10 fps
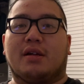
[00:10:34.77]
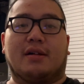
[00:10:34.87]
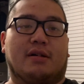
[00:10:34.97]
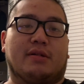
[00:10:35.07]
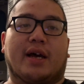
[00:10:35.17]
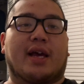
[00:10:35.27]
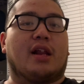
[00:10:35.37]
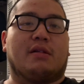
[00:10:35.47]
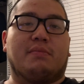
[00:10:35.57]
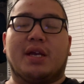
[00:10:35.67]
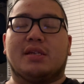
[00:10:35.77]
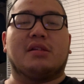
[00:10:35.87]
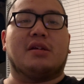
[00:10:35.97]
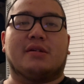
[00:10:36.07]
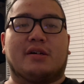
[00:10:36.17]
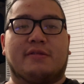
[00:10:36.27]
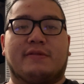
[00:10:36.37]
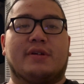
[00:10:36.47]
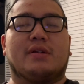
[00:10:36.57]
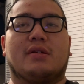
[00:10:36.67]
I got an amazing deal out of
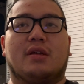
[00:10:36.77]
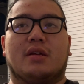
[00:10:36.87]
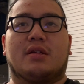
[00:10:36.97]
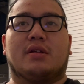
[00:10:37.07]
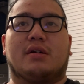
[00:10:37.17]
it, and